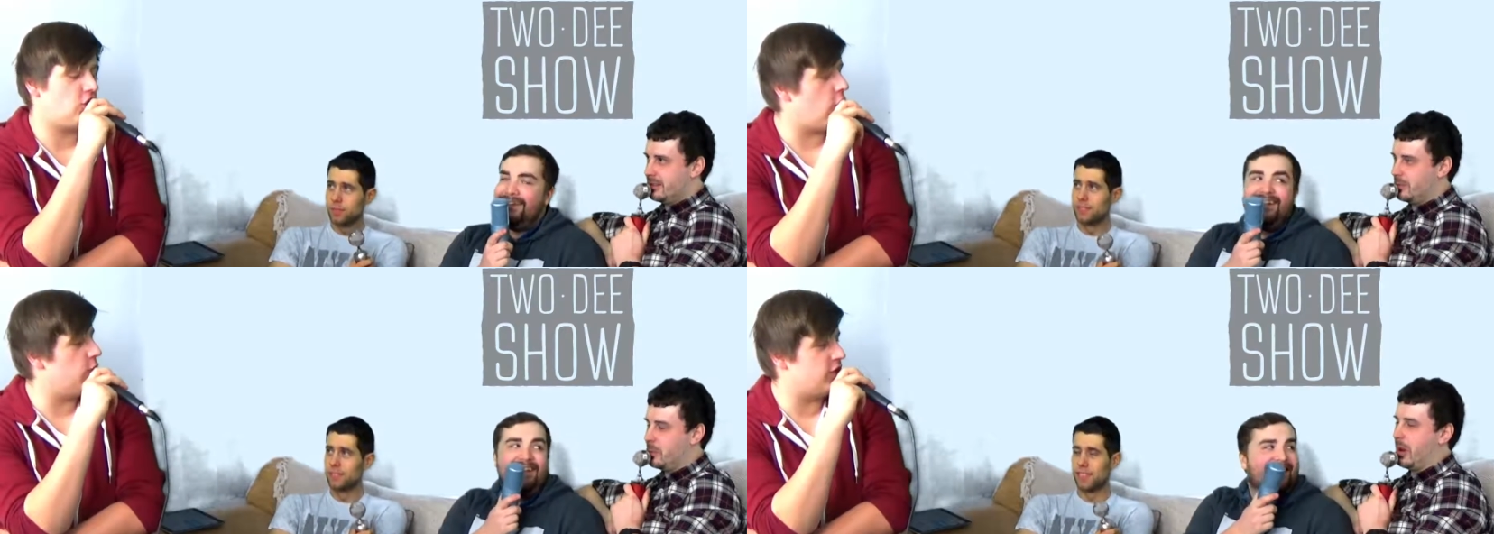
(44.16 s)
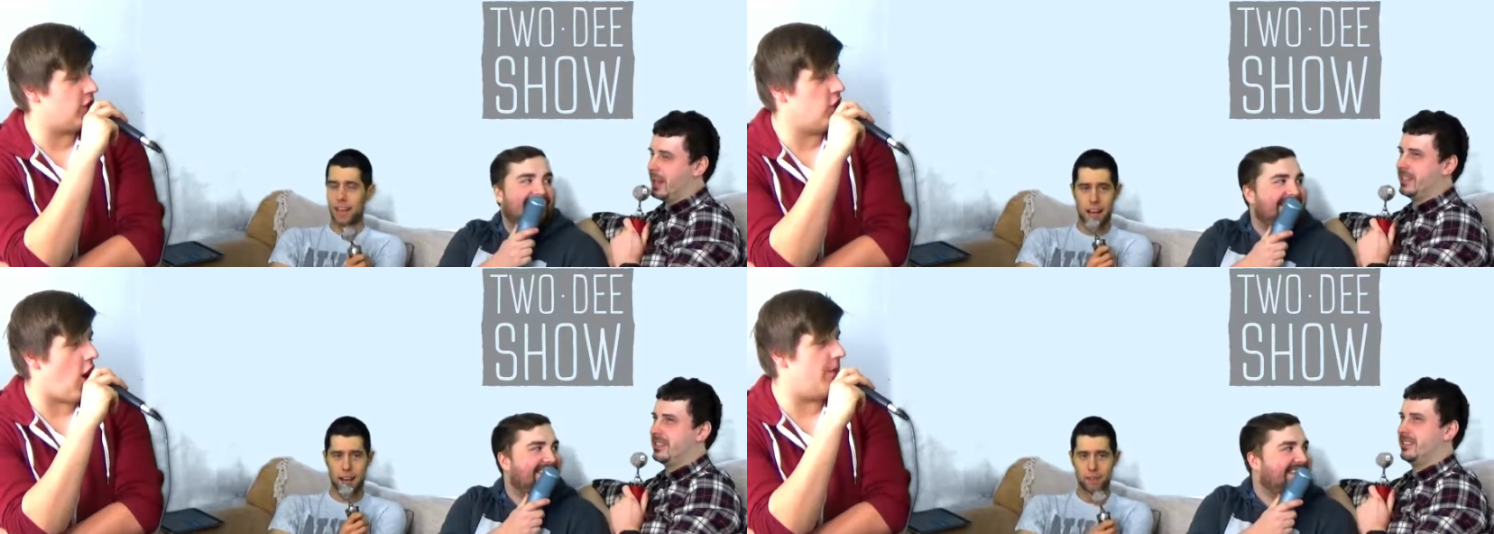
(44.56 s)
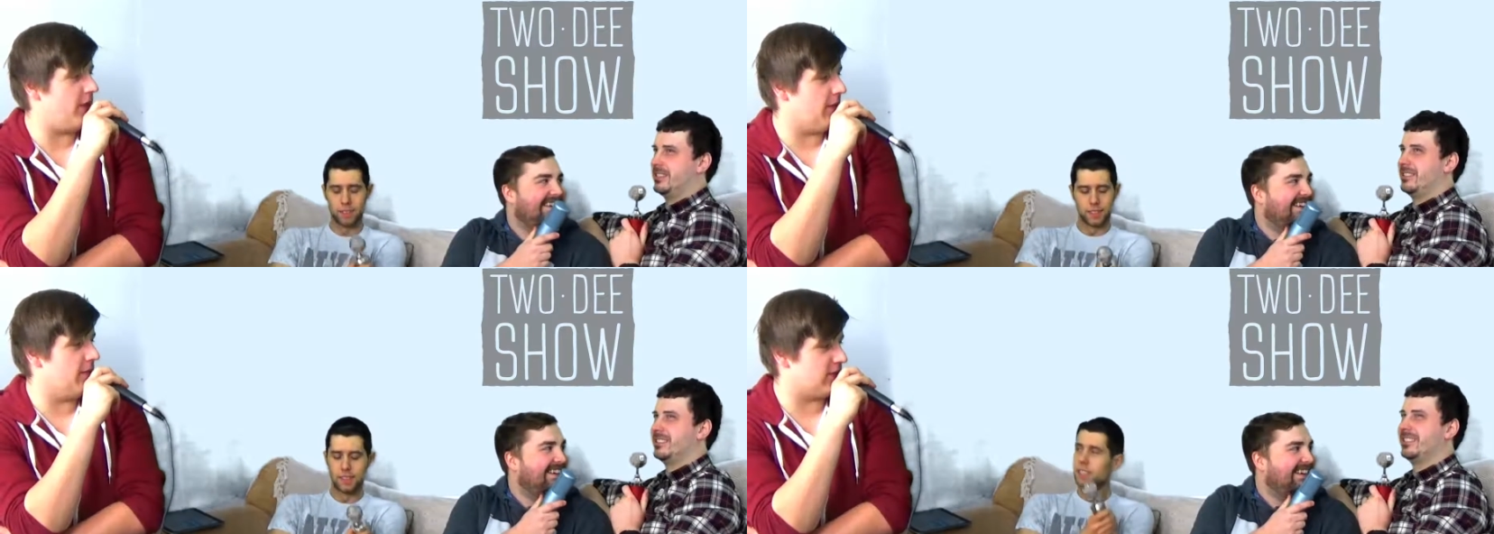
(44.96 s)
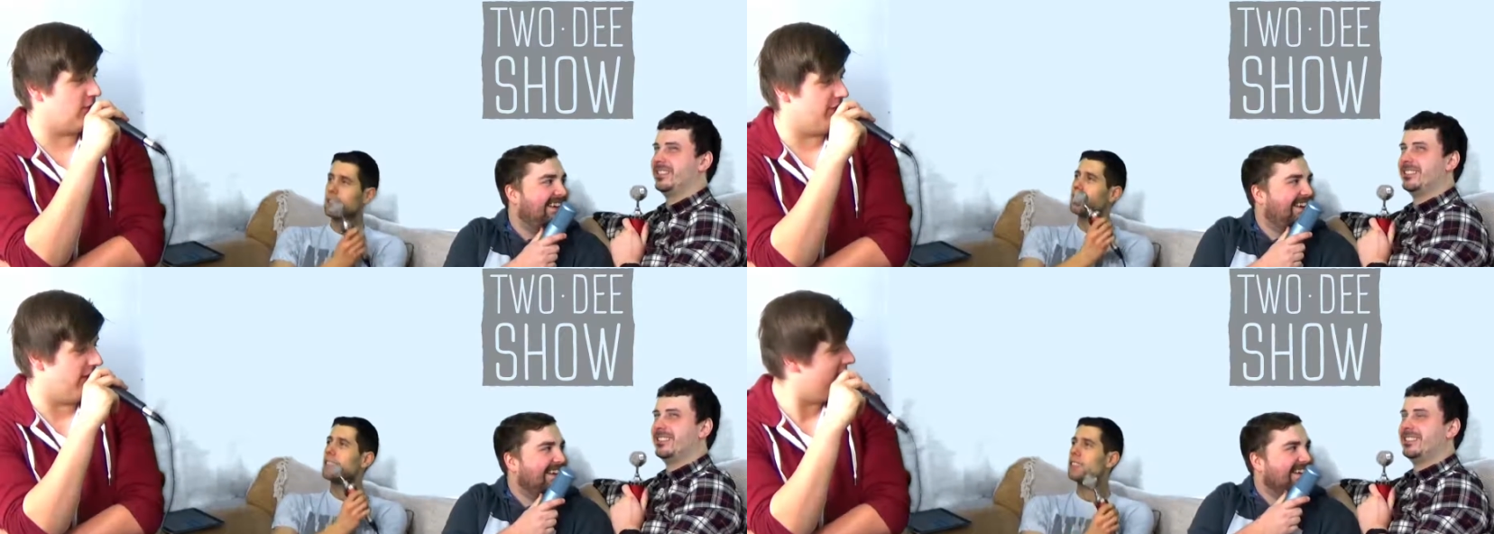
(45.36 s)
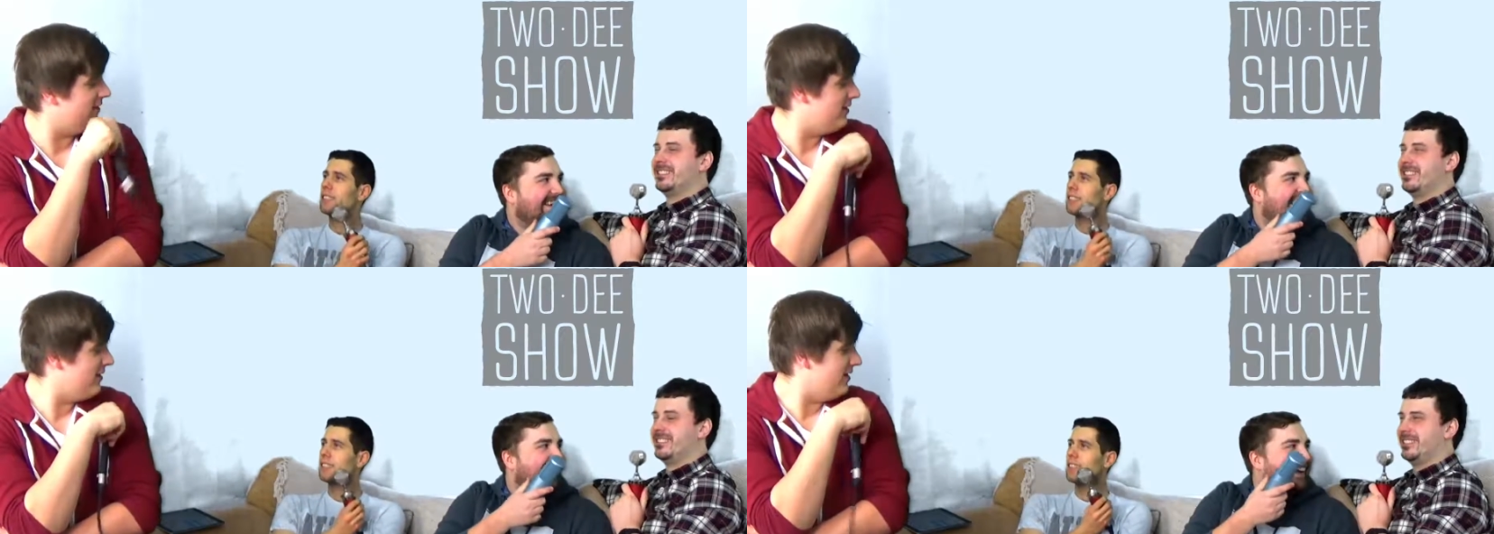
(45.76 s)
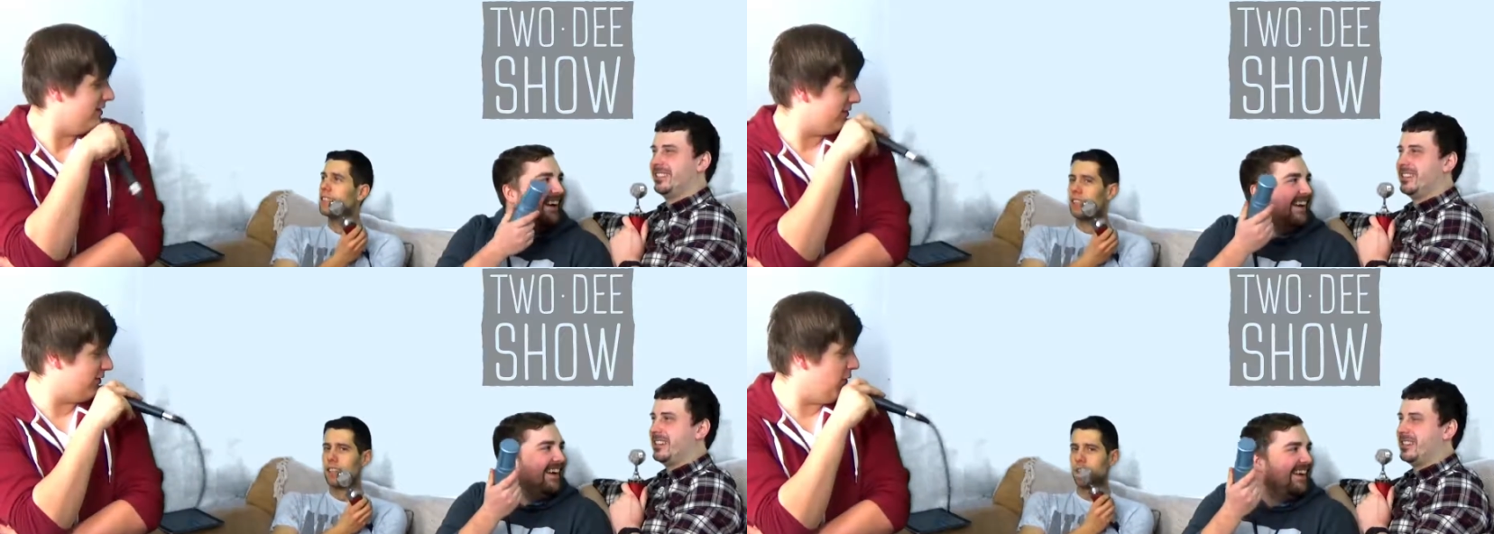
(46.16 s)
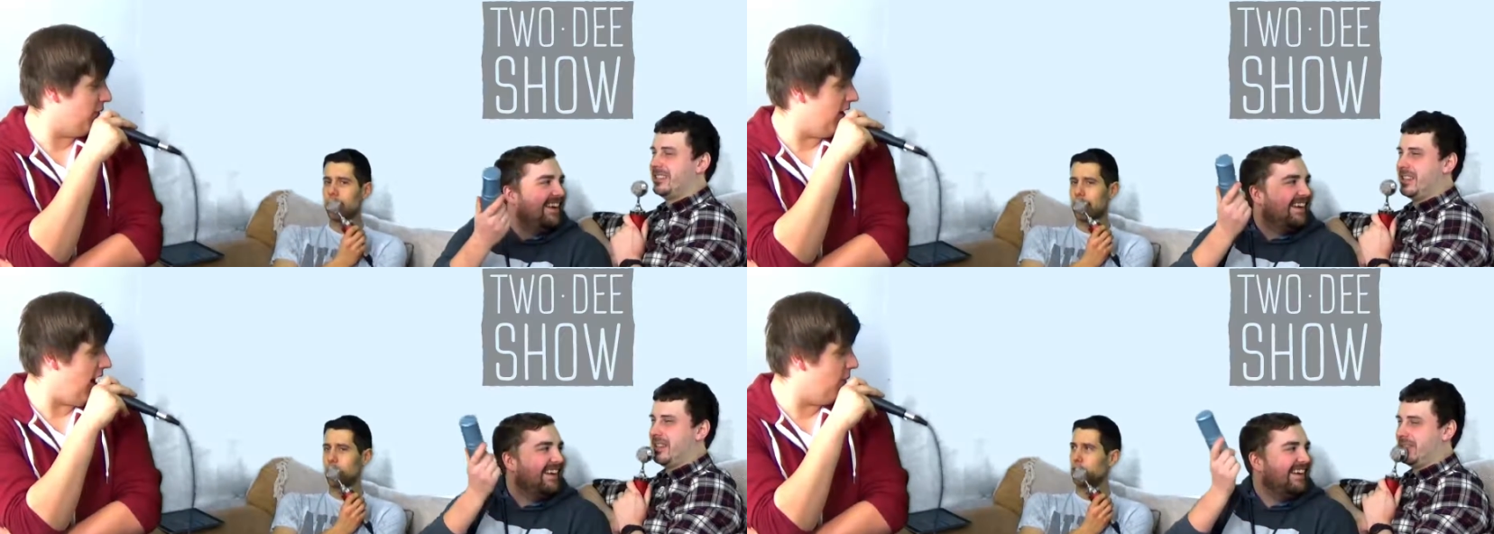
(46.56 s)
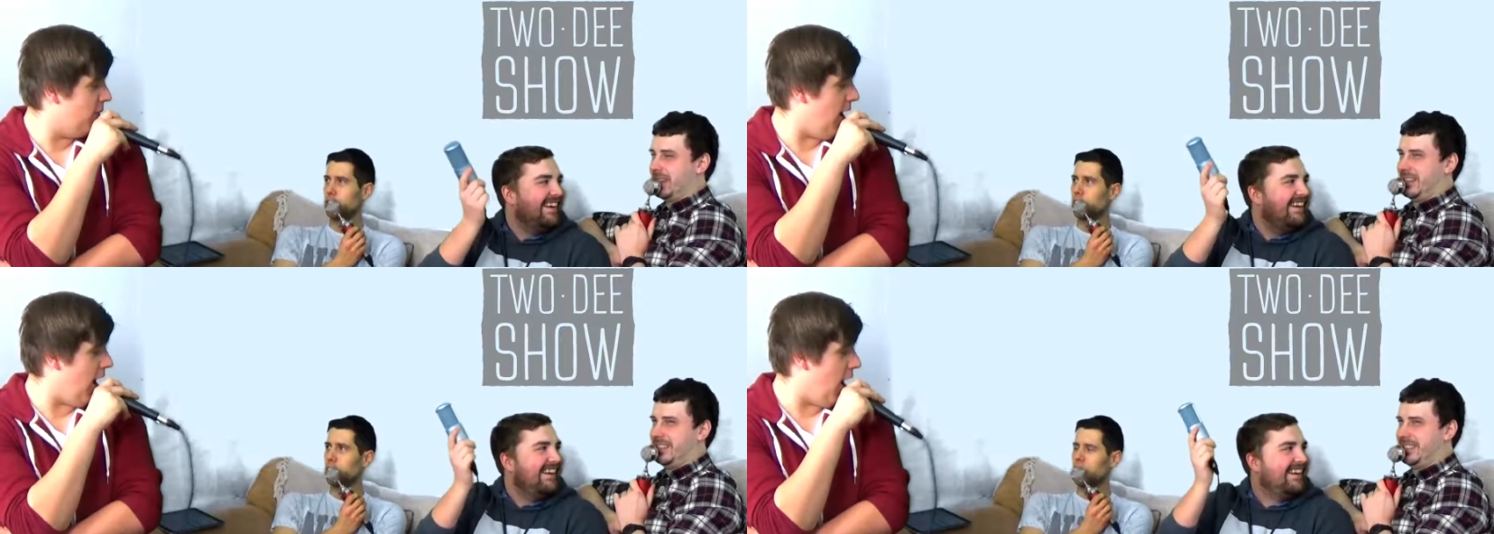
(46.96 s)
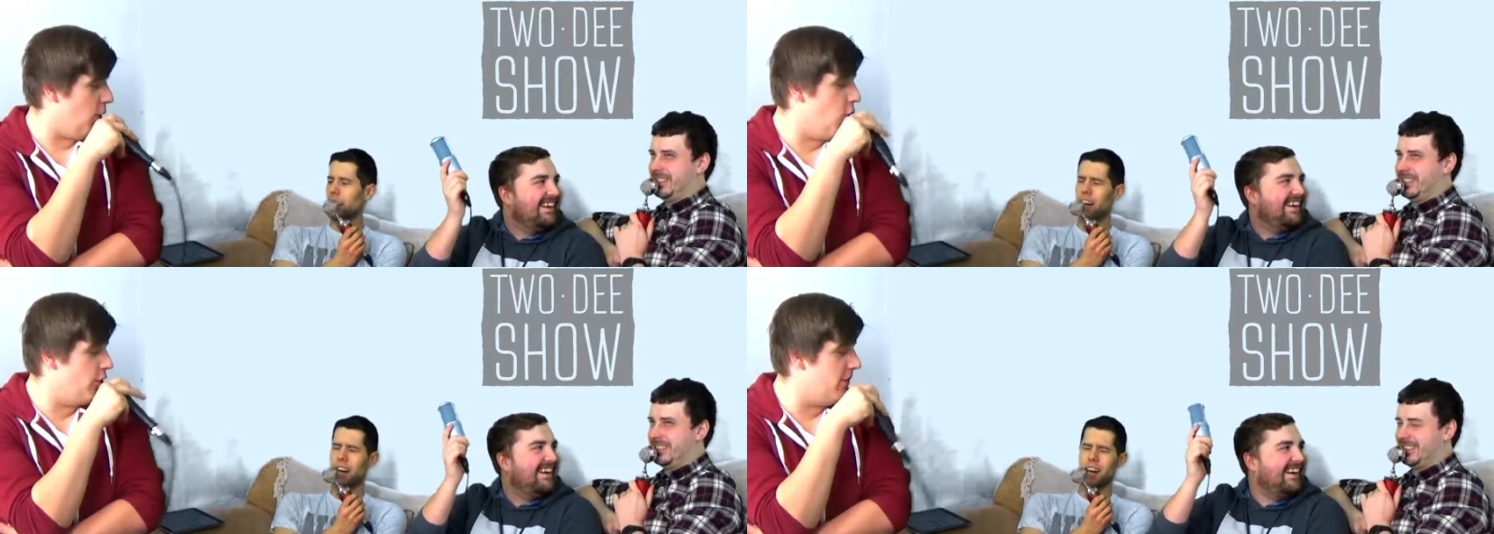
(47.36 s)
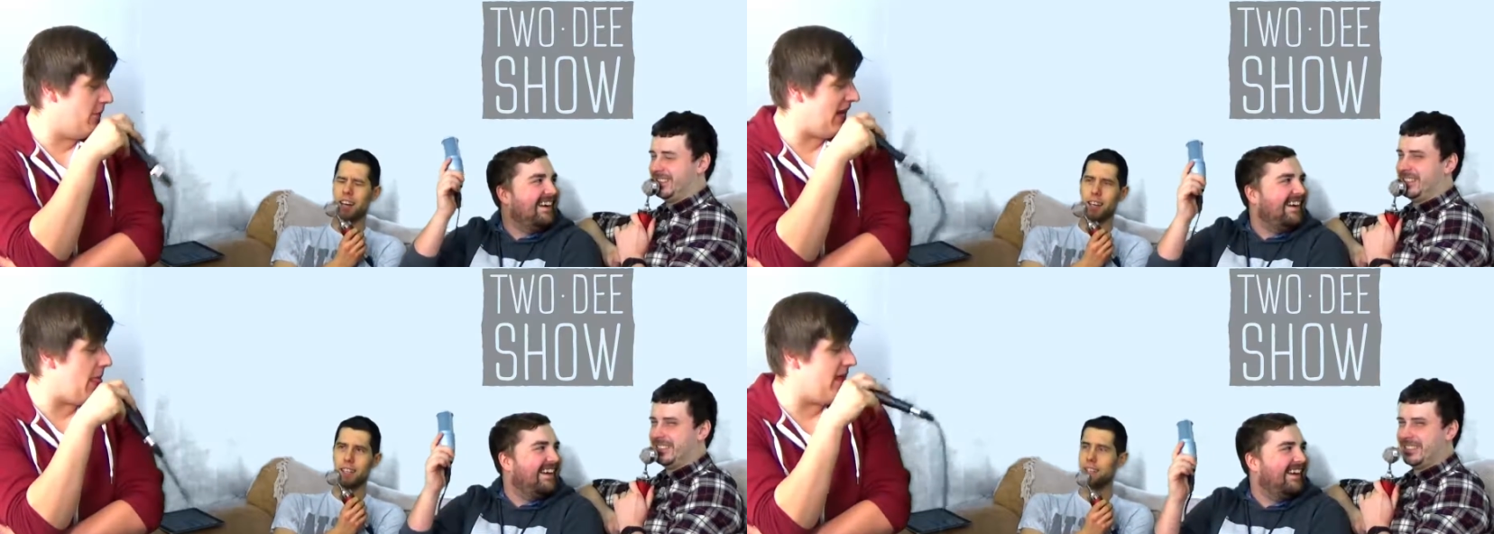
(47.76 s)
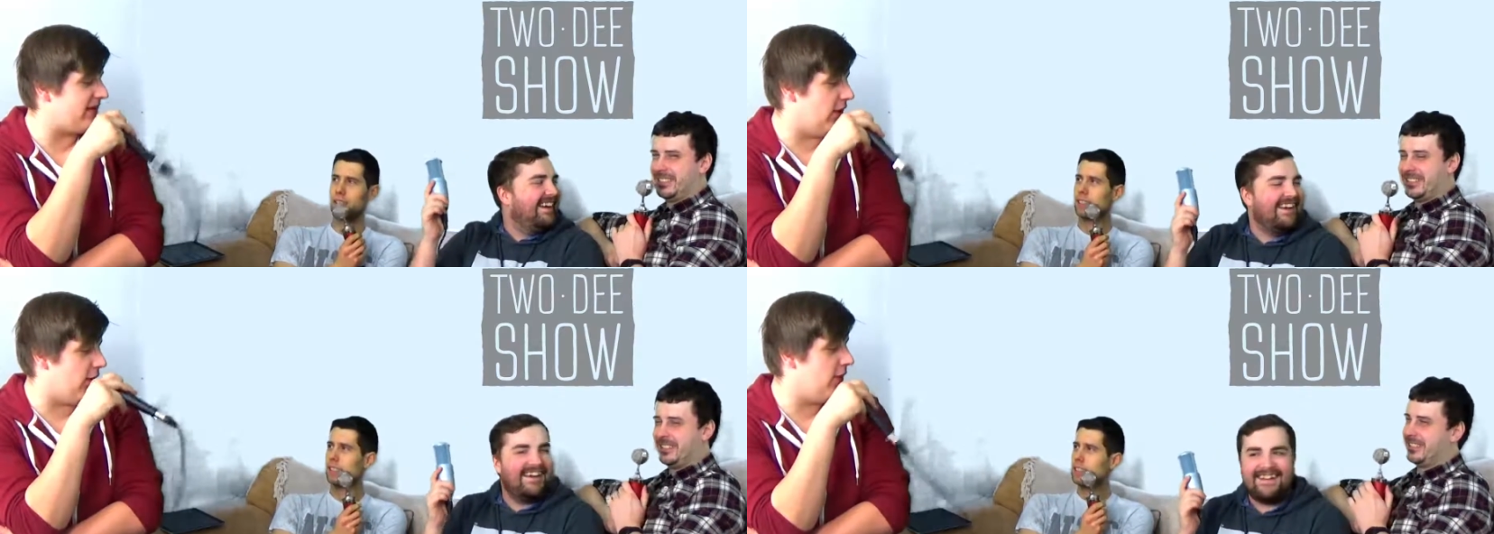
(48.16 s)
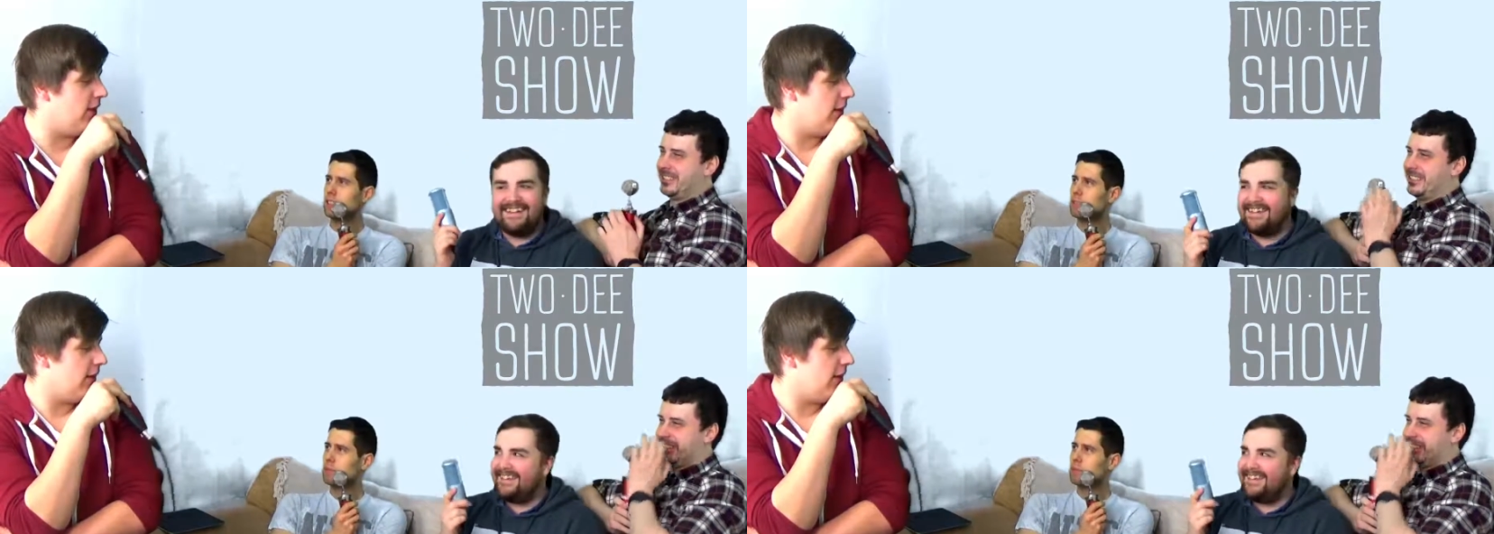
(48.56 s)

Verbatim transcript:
Speaker 1: chose Wait, to ah. not be on the sofa. So I, that was a good call. I wouldn't be in this little